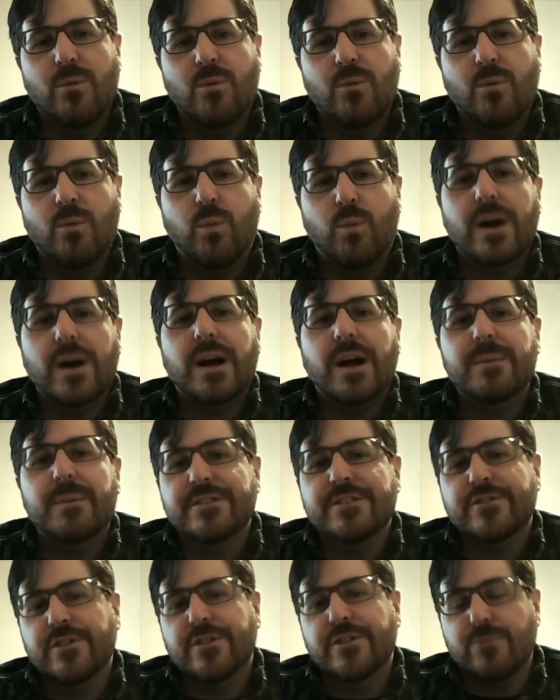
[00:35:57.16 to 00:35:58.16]
what got me
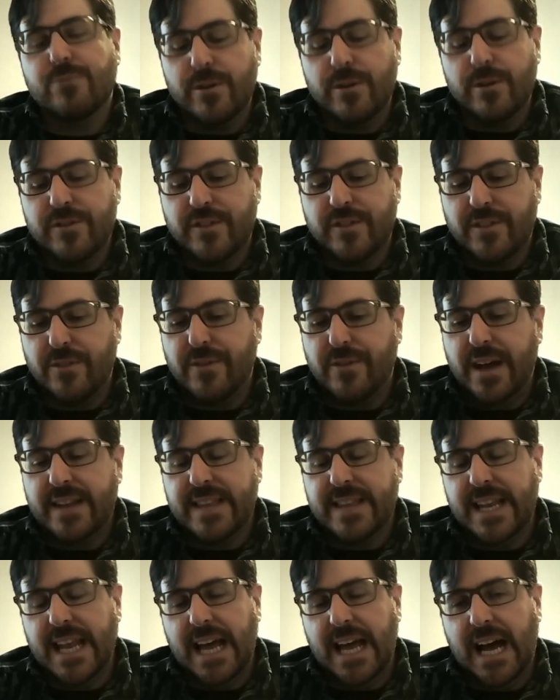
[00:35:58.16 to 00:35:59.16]
interested in rodents is the fact
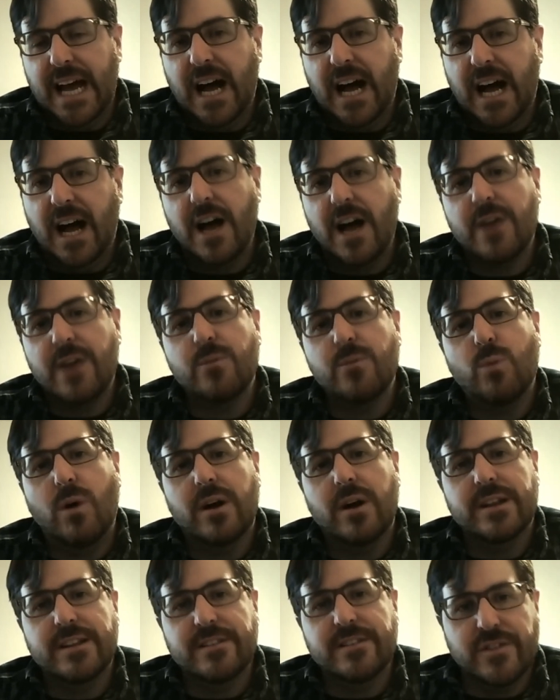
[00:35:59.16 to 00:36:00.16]
that I
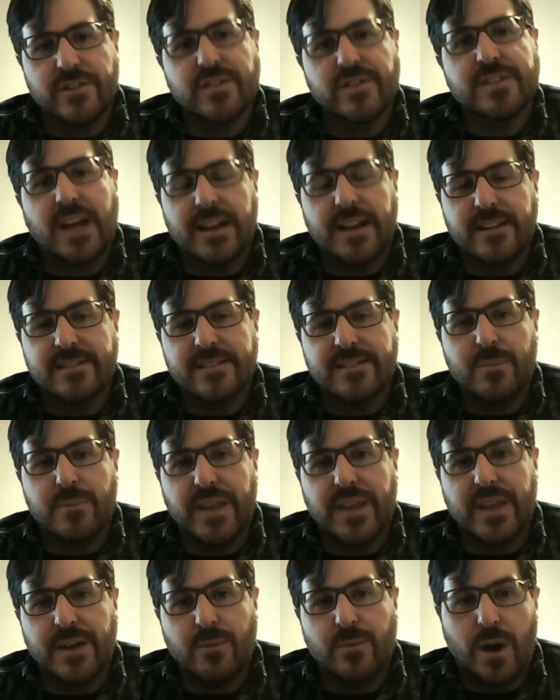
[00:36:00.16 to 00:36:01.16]
wanted to study
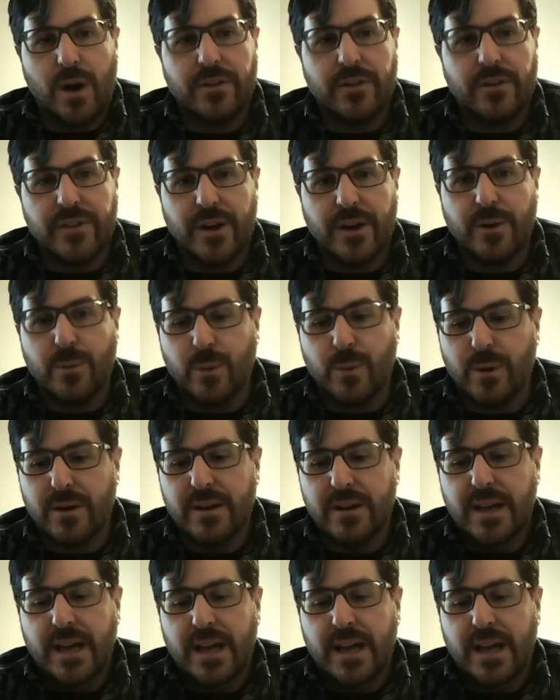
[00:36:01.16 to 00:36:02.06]
something where there were